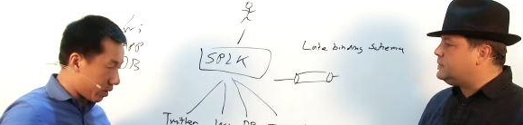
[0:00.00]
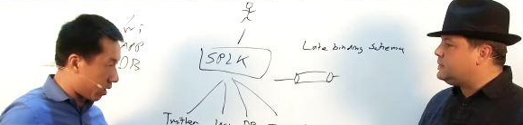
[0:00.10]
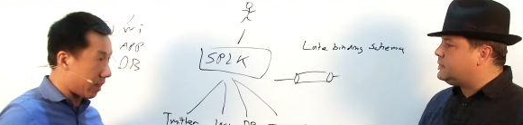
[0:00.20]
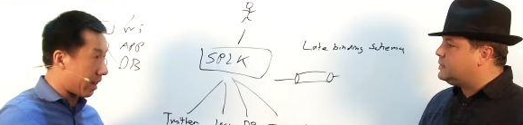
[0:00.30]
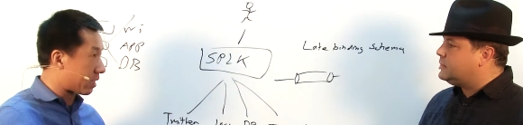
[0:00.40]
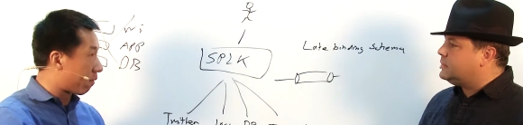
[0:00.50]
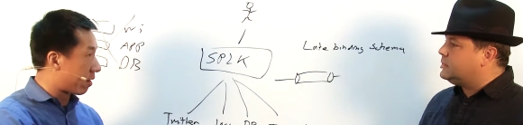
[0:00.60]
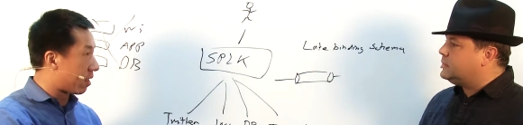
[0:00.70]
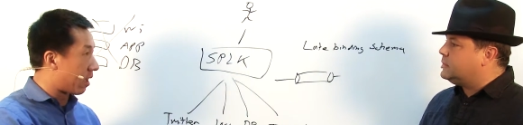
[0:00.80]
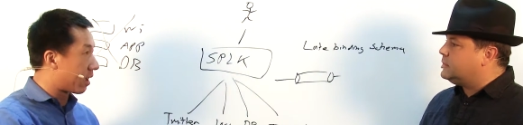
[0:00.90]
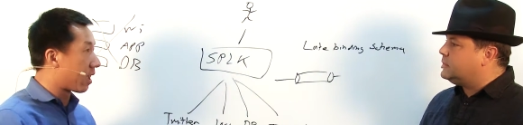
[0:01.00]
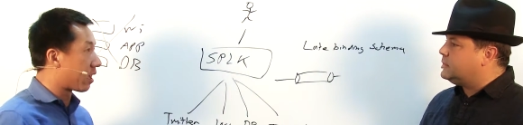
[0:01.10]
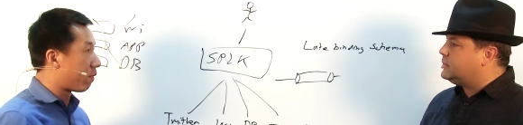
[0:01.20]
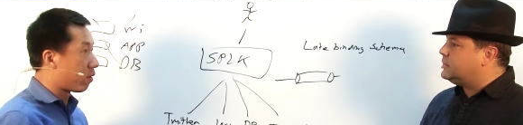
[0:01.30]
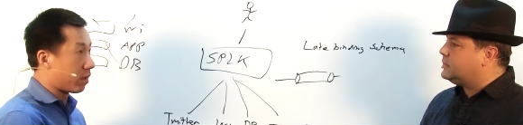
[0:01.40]
Speaker 1: to collect everything
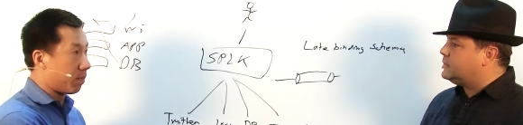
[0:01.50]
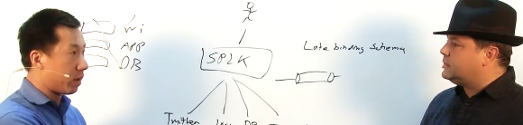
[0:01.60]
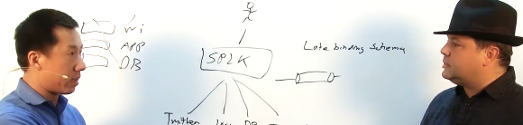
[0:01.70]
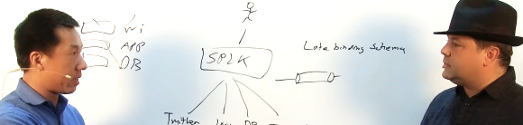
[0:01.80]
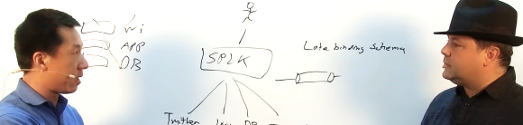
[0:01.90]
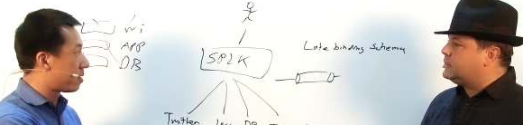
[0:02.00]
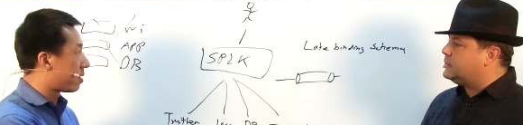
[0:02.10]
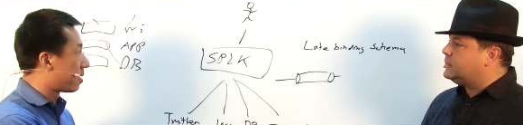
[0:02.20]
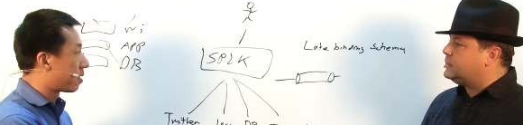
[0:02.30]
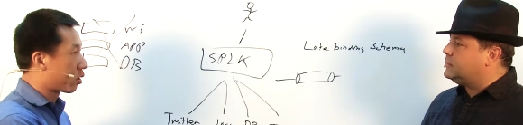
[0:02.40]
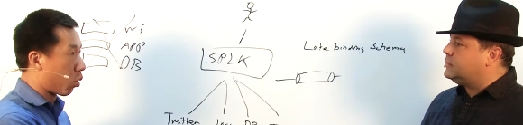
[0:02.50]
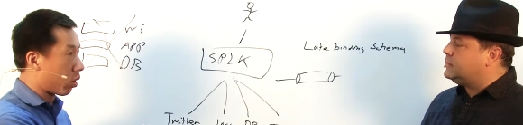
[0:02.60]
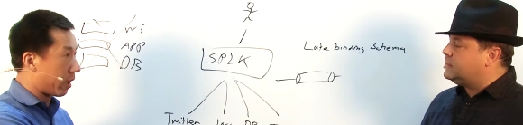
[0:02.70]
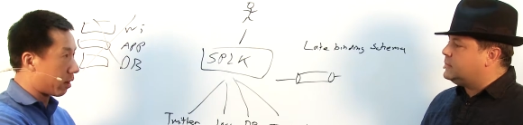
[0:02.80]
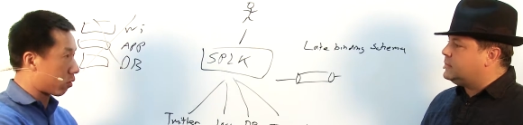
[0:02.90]
and give you the ability to
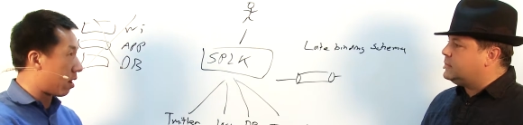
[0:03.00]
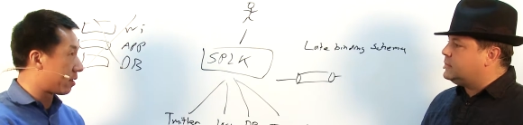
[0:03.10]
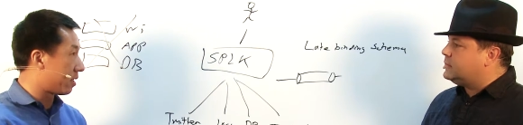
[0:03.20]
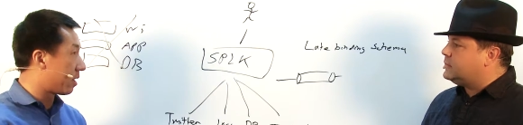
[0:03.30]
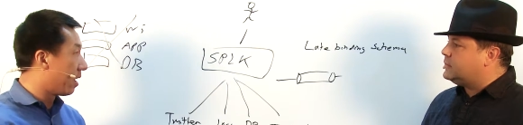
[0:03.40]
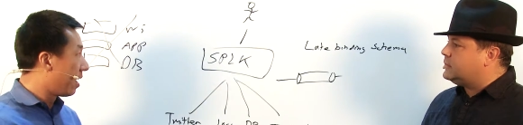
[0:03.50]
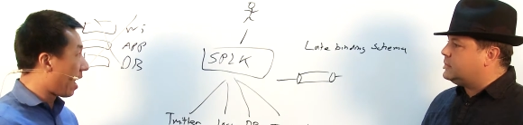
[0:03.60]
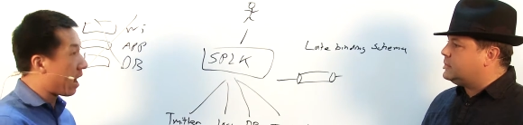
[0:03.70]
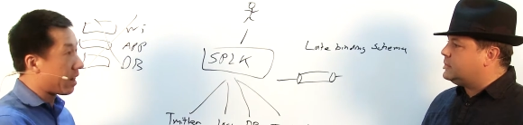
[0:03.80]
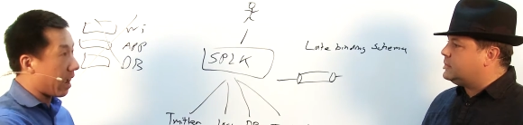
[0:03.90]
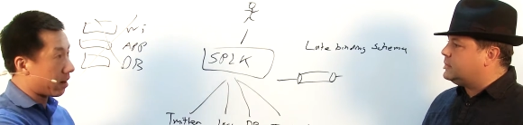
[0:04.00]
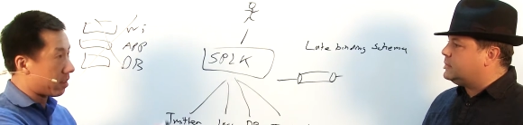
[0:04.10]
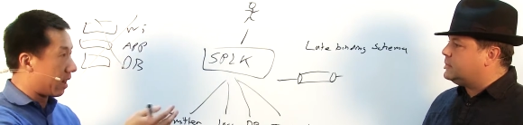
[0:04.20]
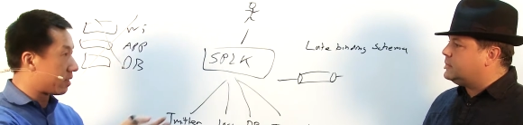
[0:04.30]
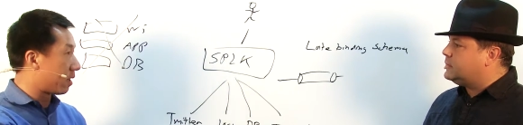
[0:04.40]
correlate across it and
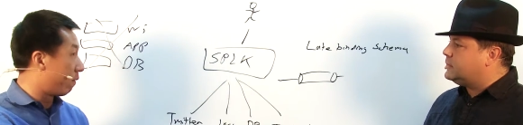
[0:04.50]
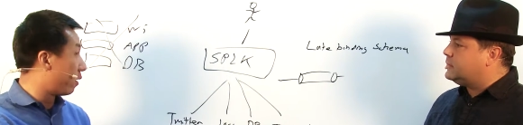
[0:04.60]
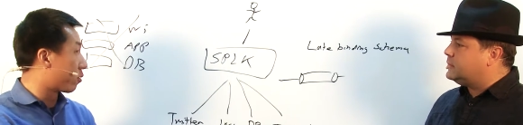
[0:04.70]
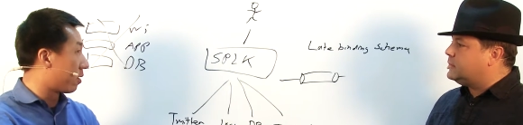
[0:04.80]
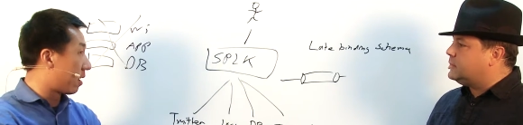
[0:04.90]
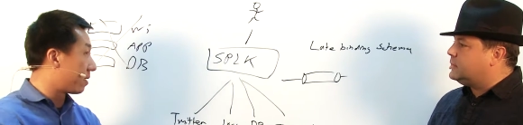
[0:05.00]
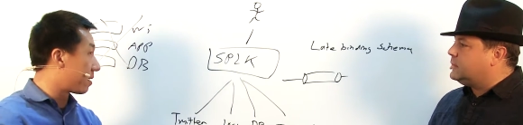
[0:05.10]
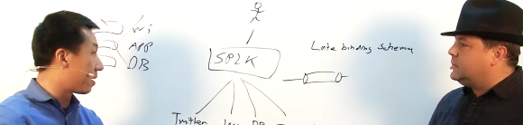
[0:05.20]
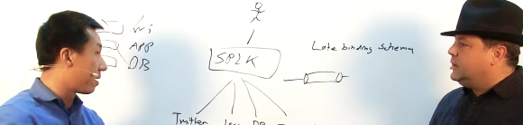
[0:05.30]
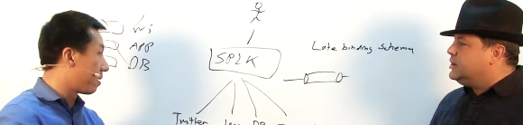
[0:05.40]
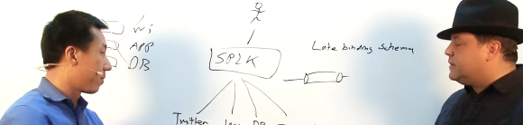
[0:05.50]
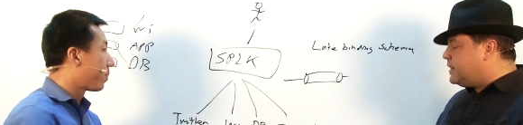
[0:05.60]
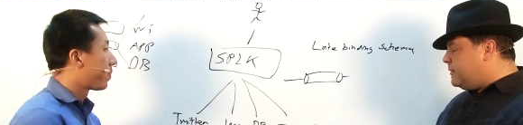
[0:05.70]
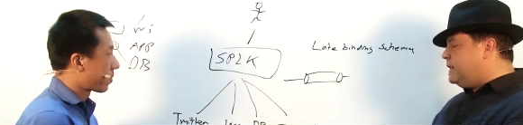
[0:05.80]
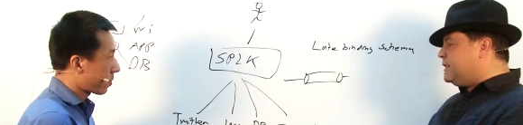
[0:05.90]
analyze it and visualize it. So
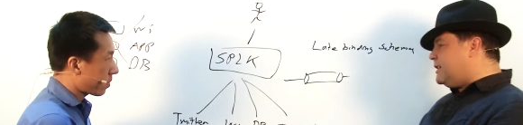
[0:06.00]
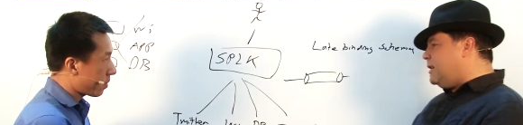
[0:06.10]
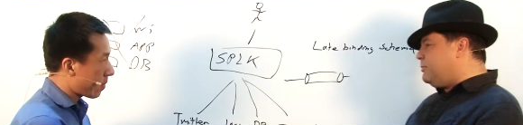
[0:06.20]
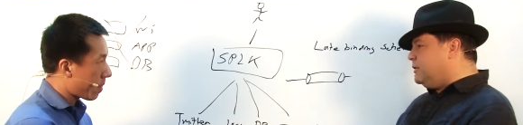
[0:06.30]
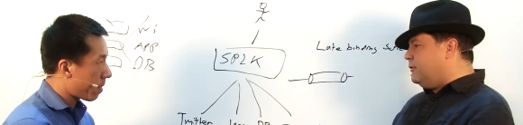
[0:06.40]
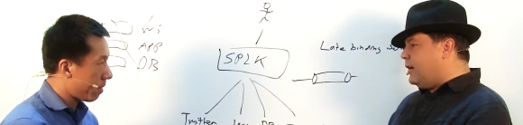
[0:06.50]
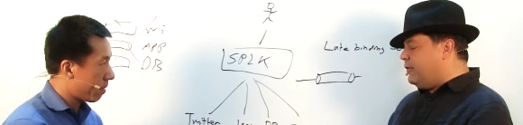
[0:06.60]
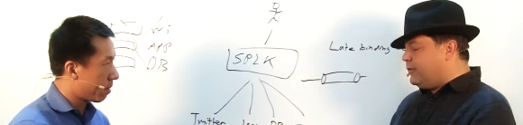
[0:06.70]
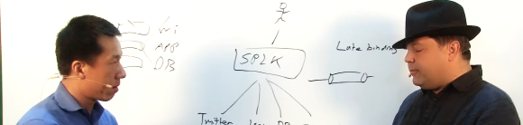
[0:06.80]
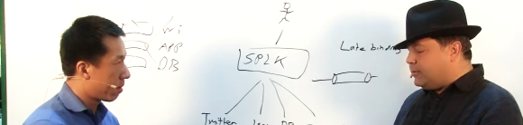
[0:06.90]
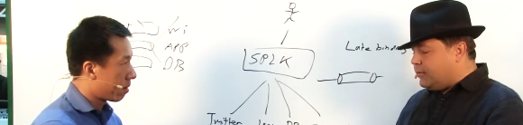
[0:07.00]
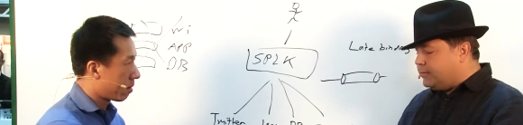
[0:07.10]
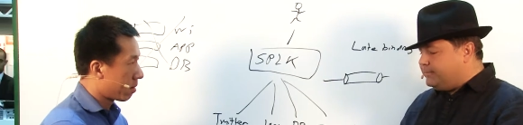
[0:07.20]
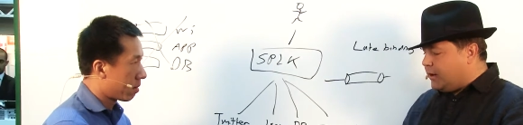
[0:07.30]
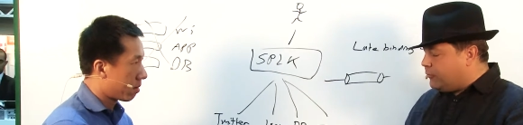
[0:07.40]
give
Speaker 2: me an example of, of, of,
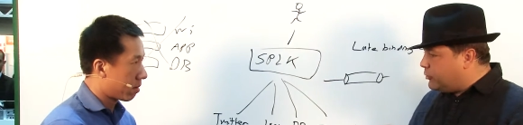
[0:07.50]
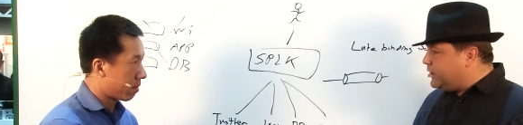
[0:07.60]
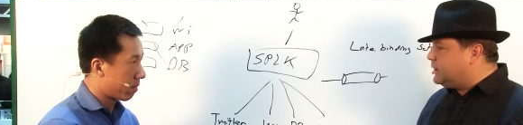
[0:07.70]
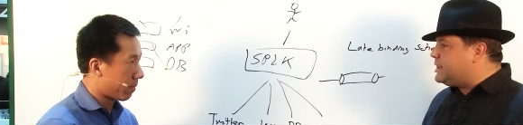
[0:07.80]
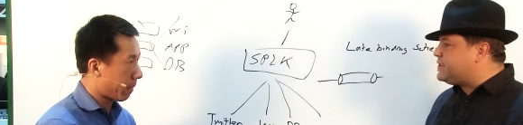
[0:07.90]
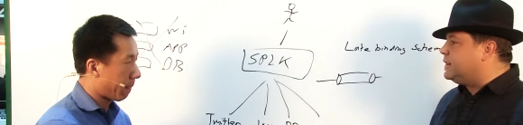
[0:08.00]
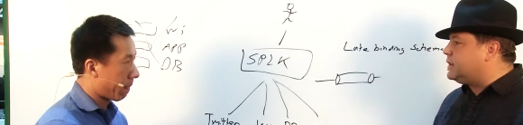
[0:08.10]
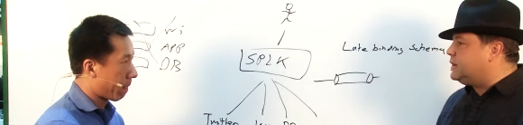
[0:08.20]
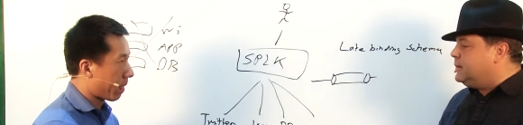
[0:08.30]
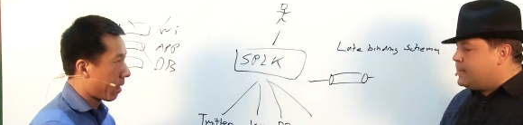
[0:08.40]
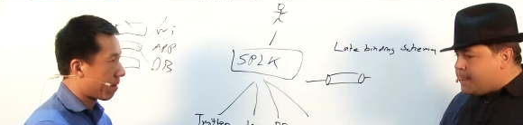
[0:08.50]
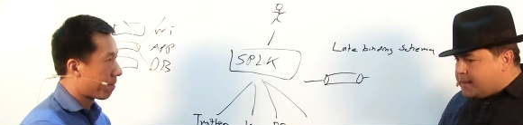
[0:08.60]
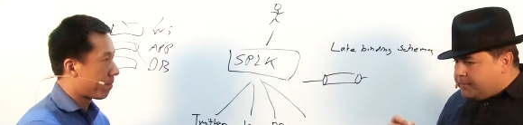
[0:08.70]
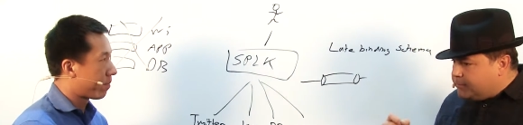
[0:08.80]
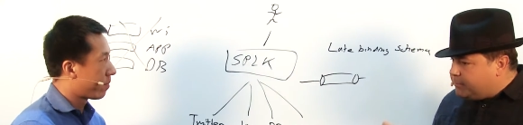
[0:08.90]
of a realistic
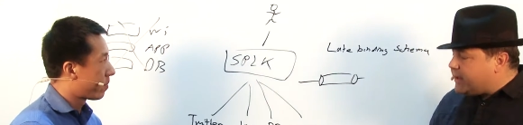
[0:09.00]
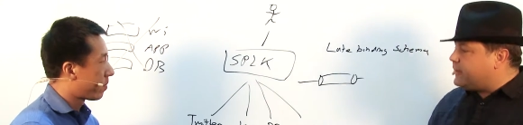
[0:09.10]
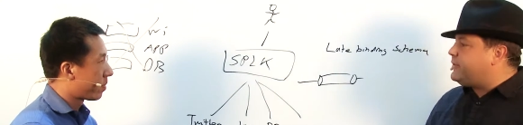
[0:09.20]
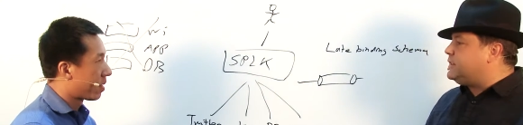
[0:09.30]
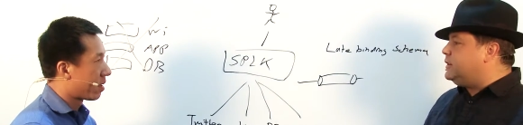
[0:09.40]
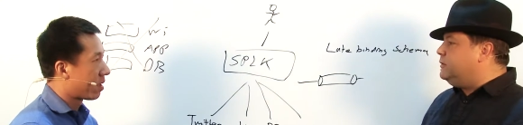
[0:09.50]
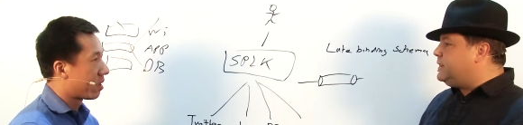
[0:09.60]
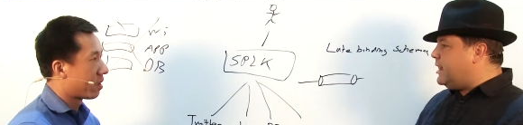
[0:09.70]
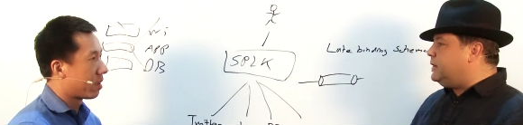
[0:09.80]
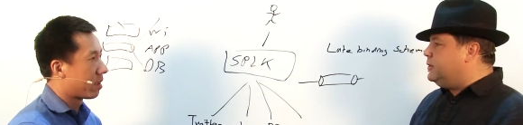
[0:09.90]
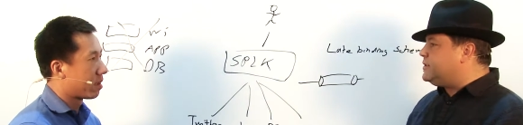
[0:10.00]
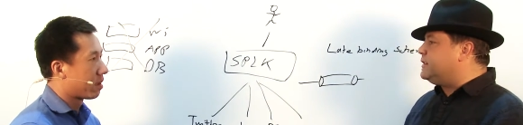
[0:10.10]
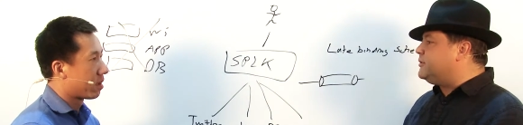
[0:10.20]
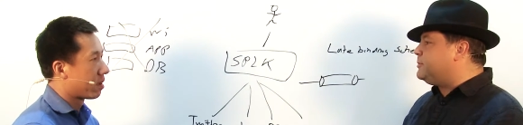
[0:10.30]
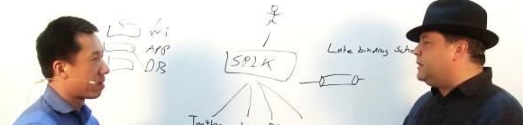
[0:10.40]
benefit that you'd get
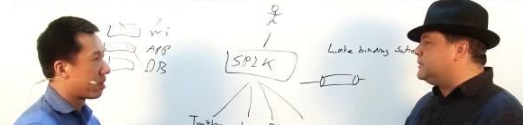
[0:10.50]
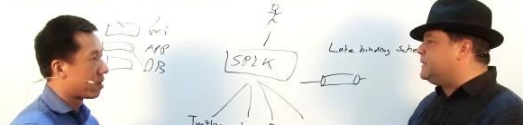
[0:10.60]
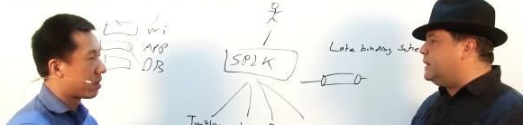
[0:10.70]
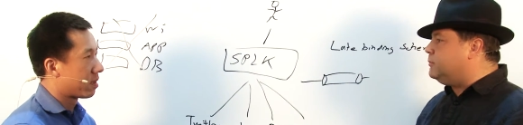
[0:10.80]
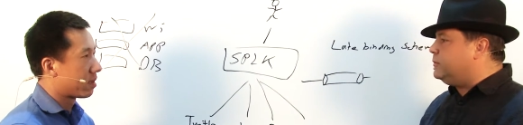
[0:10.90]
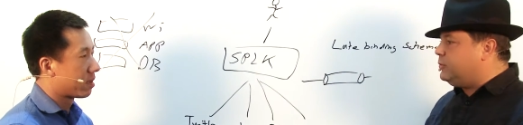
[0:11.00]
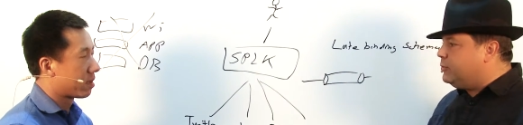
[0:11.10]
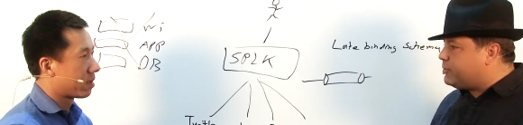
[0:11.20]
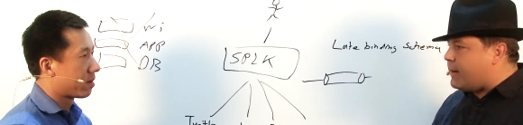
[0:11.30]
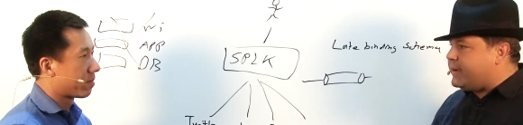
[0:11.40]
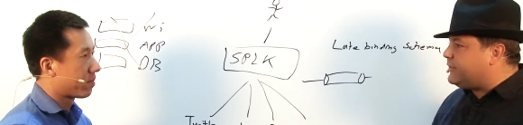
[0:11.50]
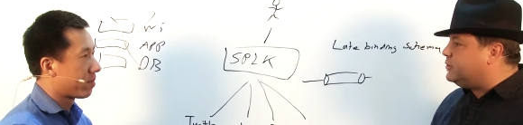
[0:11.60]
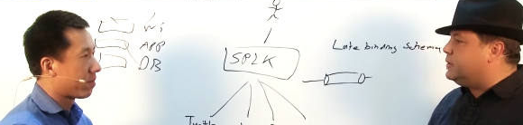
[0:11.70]
using Splunk that you probably have